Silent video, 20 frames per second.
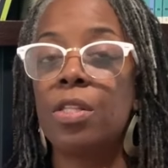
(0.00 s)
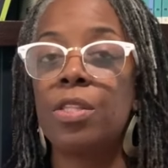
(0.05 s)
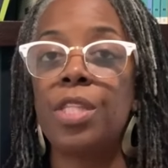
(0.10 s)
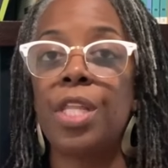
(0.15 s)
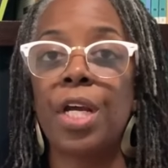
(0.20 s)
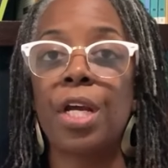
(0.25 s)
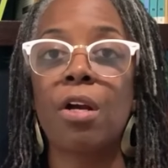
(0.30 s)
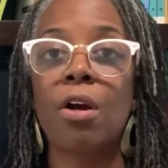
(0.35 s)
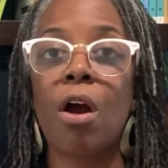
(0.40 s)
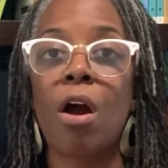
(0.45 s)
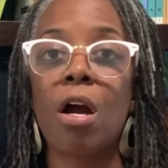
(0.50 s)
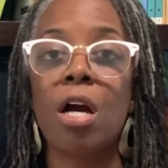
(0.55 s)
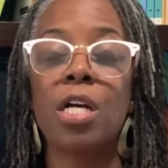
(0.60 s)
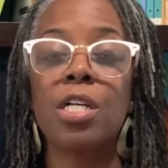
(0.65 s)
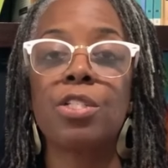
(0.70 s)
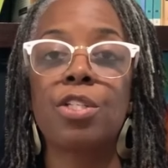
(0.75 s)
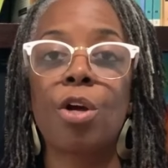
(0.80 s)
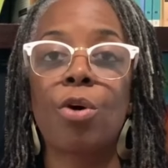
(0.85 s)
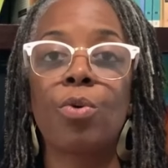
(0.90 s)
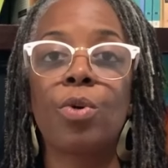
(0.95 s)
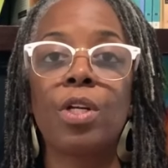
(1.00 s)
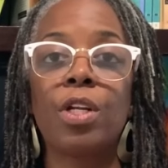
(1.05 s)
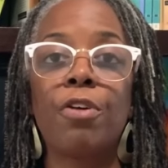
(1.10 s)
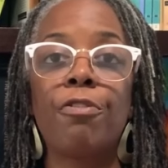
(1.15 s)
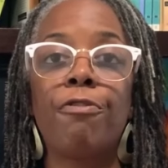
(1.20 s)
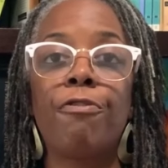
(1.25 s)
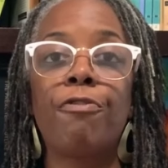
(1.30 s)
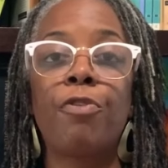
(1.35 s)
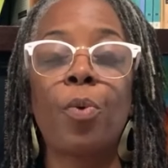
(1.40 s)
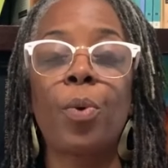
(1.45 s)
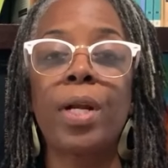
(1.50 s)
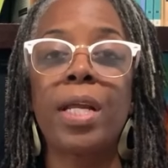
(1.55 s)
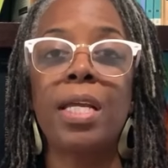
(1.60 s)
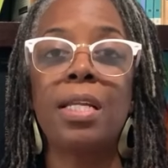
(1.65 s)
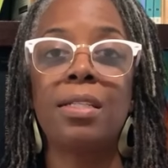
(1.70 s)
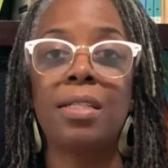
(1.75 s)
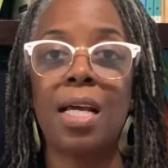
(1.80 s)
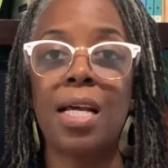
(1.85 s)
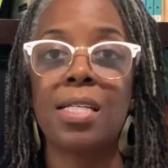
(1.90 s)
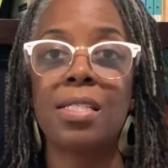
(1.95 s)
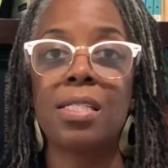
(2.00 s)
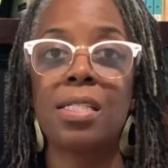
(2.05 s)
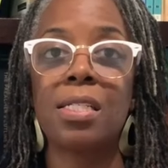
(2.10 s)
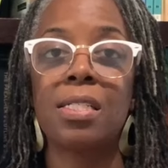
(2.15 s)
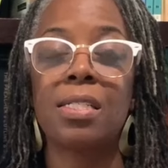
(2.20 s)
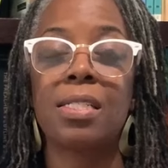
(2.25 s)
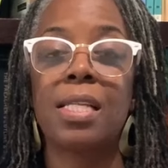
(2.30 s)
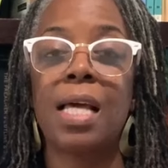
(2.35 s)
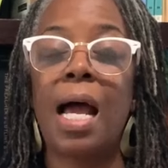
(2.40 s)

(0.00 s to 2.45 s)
There are a total of 40 lessons.